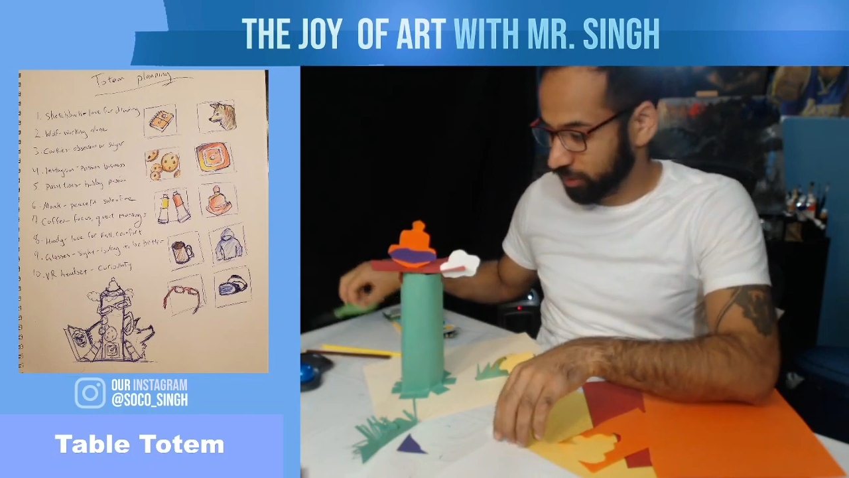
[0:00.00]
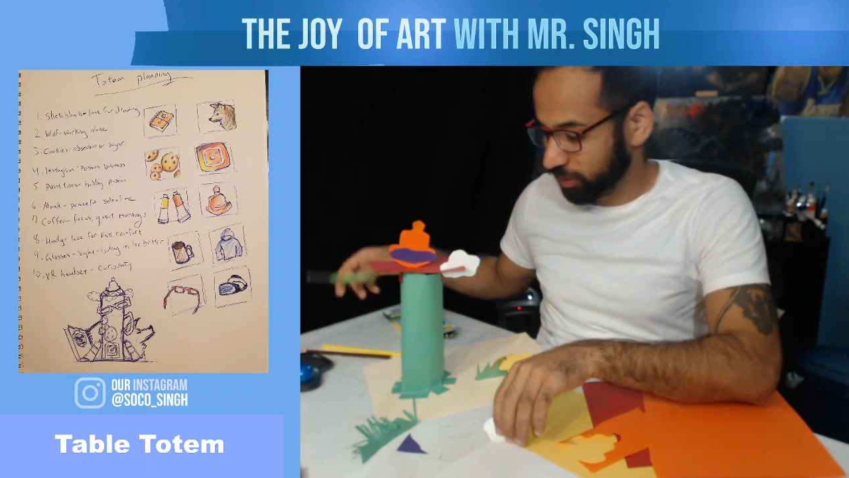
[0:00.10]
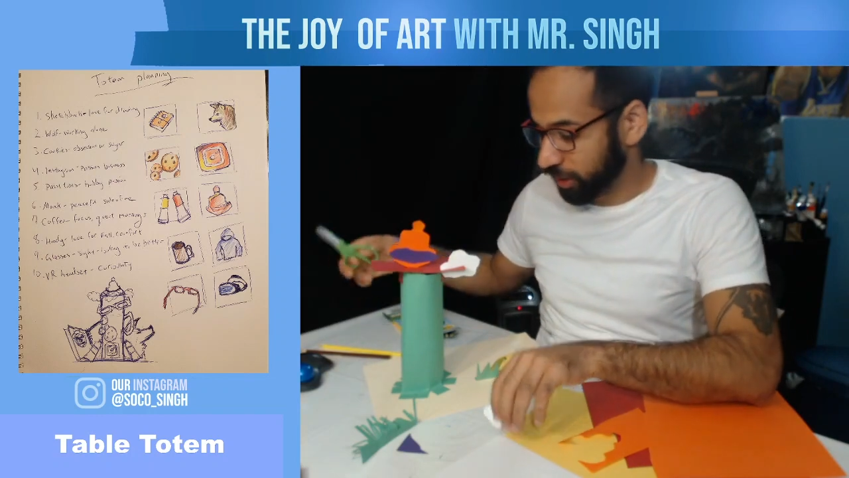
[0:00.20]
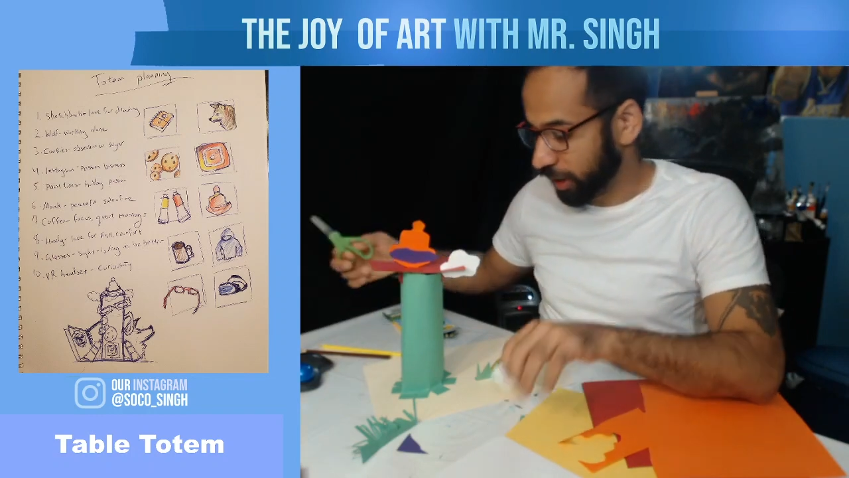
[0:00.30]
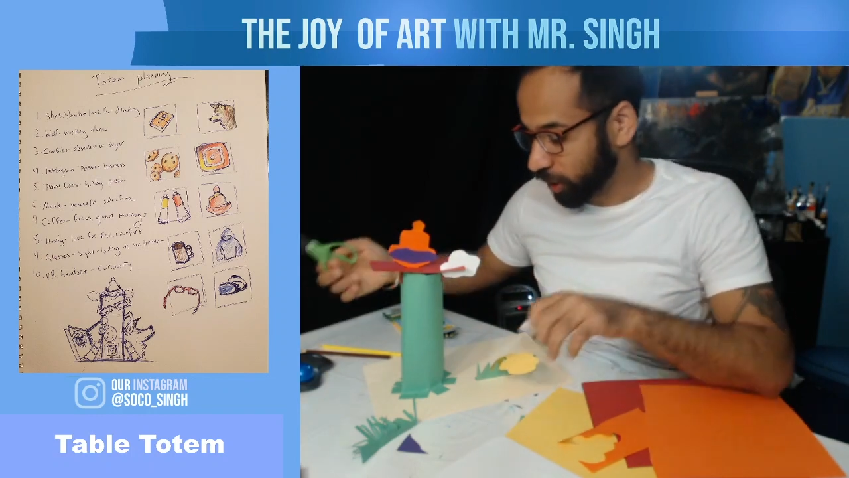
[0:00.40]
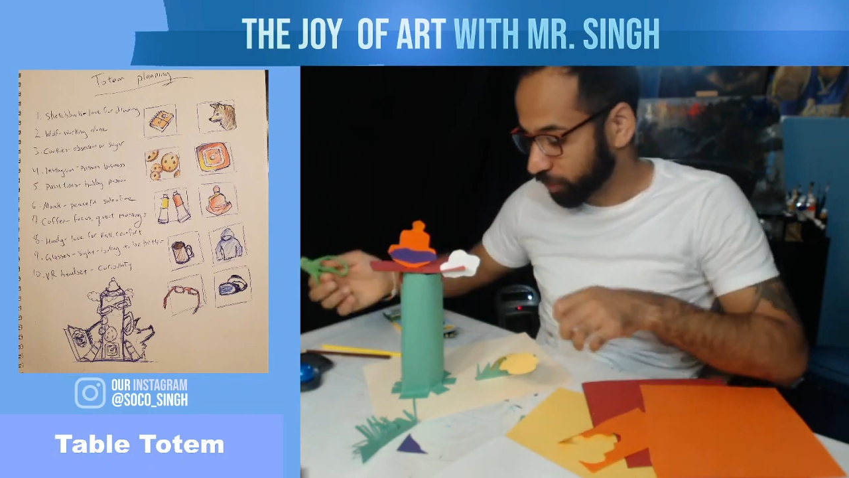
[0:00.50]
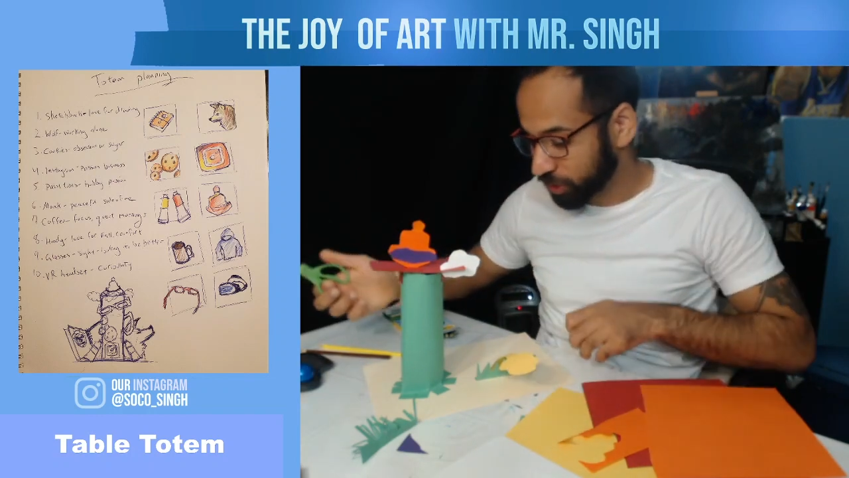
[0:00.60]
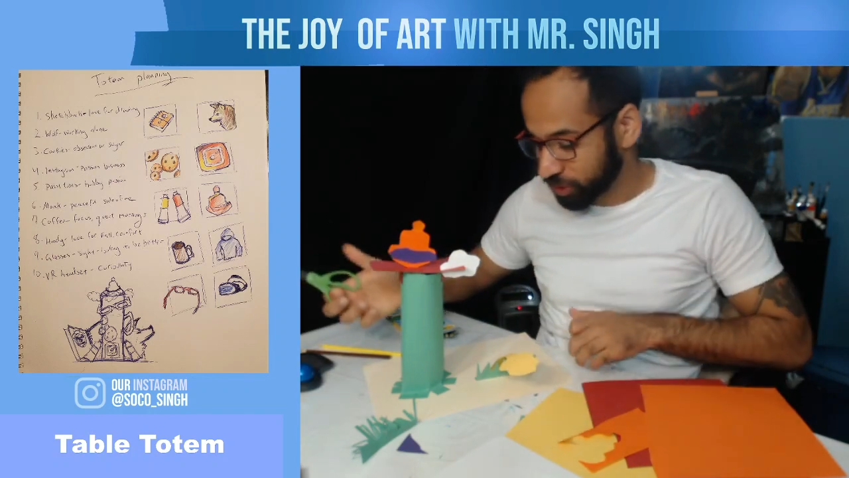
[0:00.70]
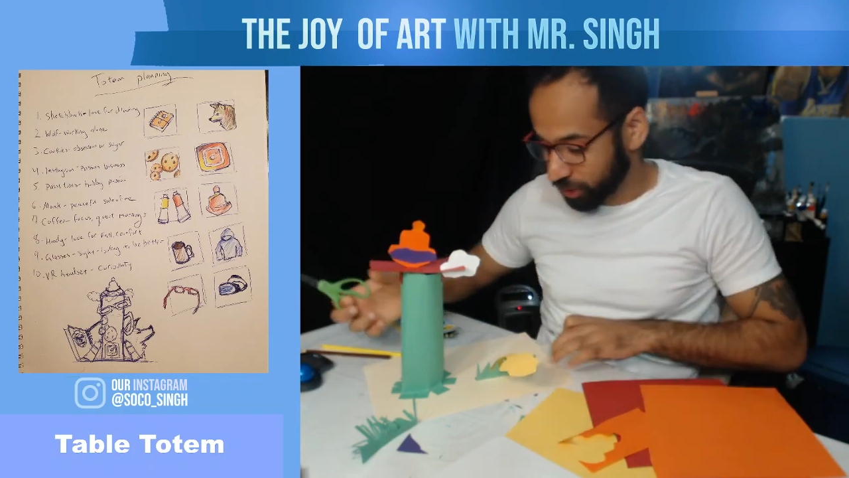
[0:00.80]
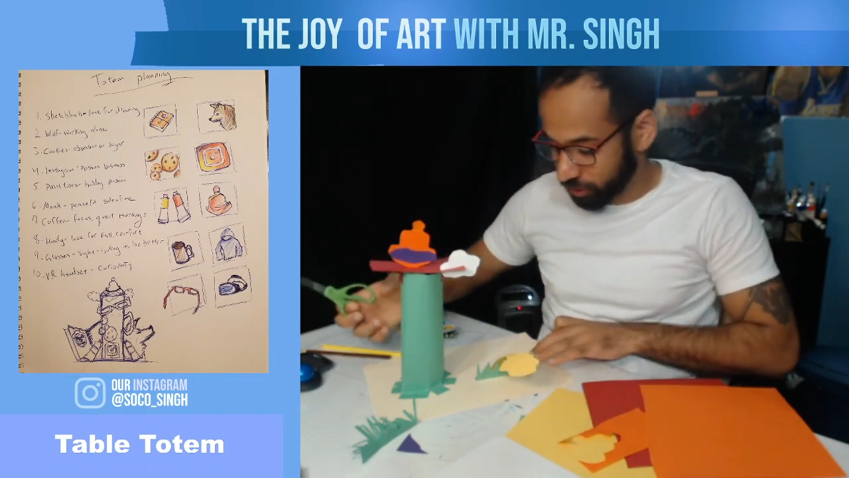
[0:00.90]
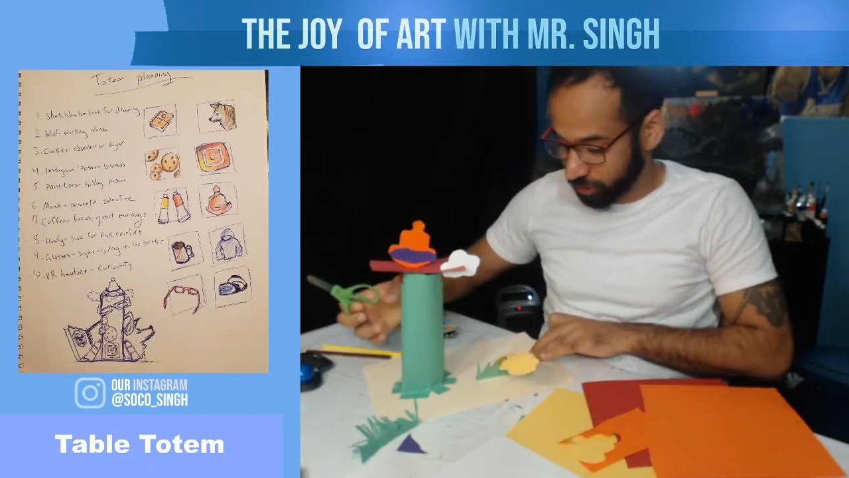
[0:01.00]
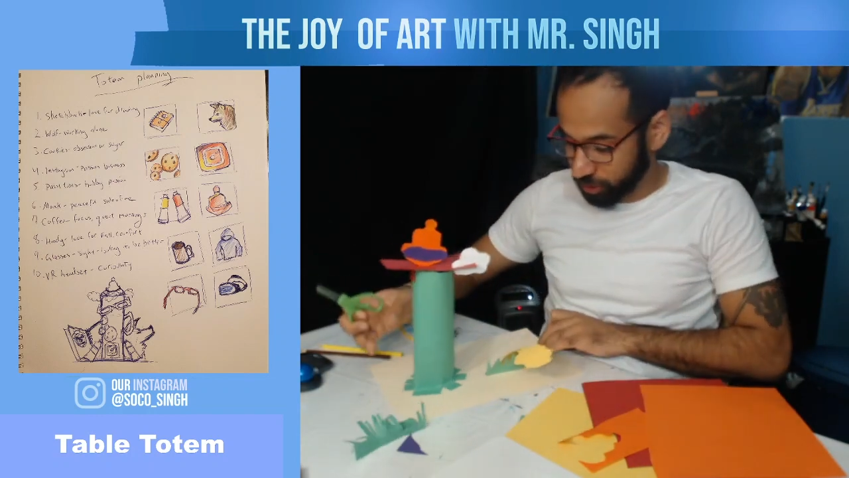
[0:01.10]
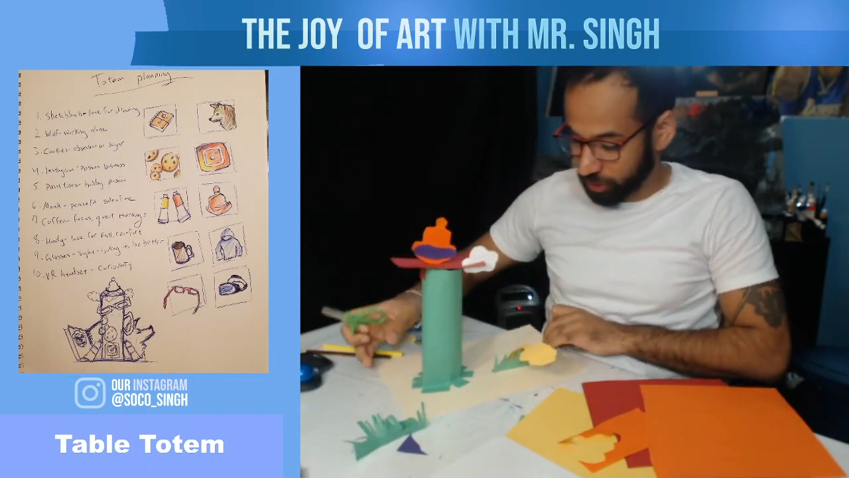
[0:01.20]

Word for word: they help each other